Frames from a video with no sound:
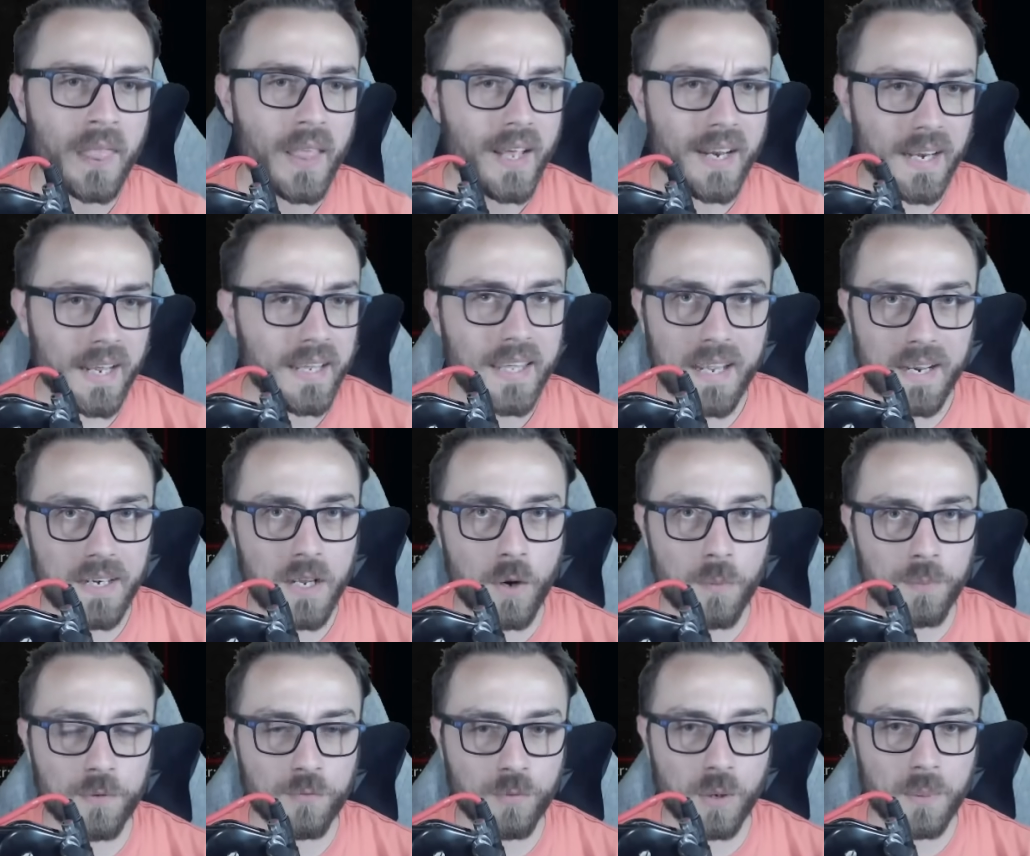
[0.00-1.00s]
and I can't
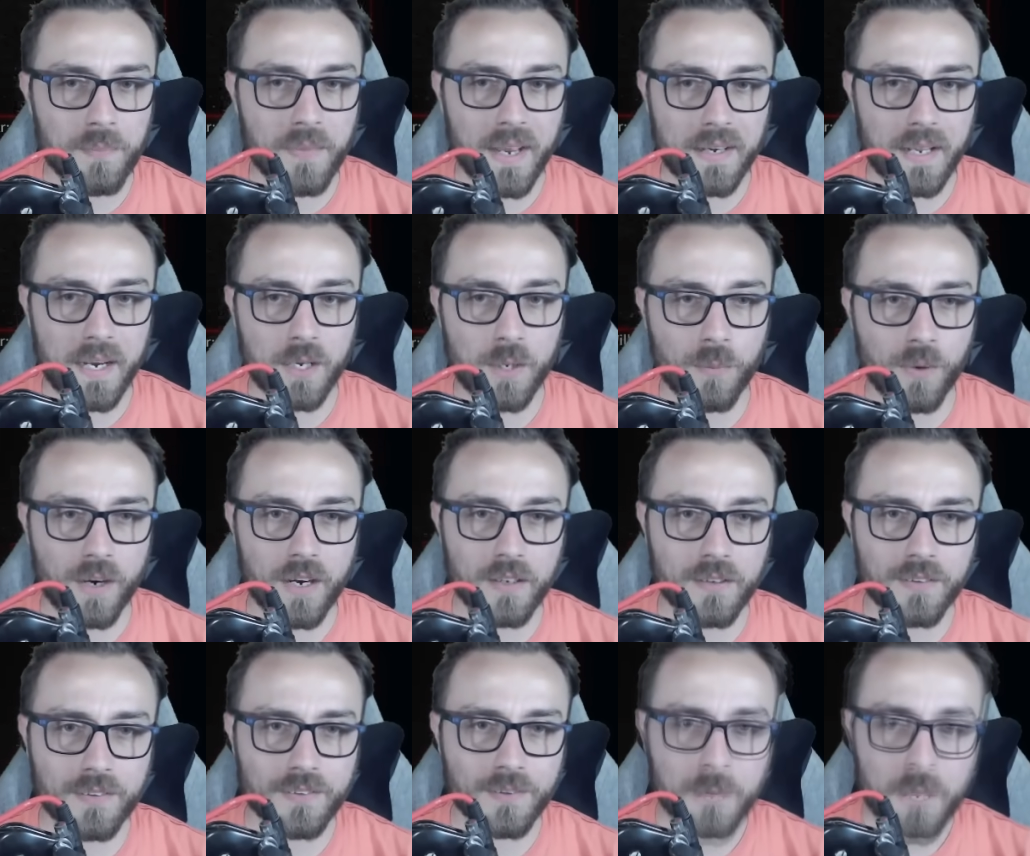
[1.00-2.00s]
outperform that anywhere
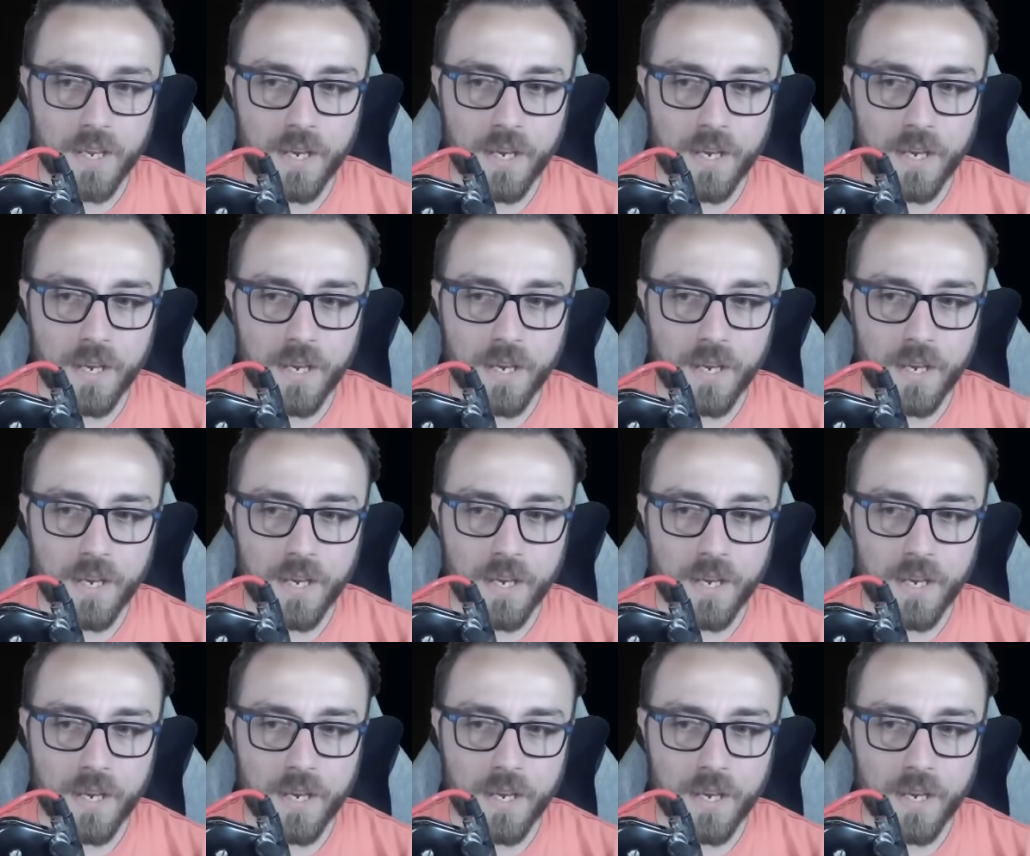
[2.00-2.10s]
else.